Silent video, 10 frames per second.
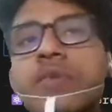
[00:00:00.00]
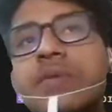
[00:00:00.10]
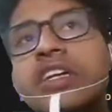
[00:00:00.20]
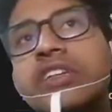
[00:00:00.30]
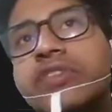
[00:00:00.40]

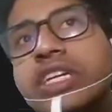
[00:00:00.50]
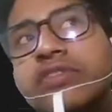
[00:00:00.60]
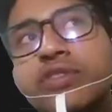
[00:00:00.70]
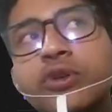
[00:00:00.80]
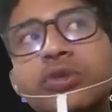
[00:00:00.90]
But we
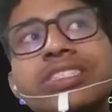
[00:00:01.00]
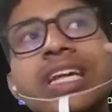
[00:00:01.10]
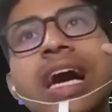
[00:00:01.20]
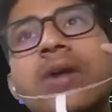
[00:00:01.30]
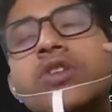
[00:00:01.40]
if use
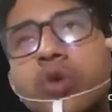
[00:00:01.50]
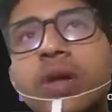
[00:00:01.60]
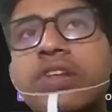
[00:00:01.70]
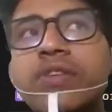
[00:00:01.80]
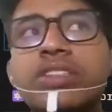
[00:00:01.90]
the so
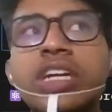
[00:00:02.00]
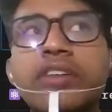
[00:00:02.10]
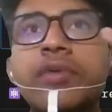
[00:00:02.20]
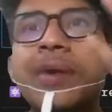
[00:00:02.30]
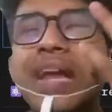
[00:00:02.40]
many function,
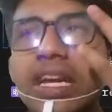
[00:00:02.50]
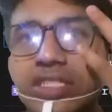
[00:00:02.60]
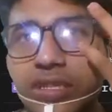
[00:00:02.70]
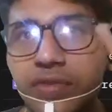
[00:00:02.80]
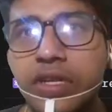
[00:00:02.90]
it will be a
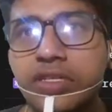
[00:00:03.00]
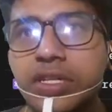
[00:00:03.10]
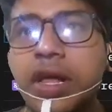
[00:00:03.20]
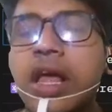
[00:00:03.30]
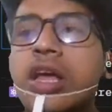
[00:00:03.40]
nested function.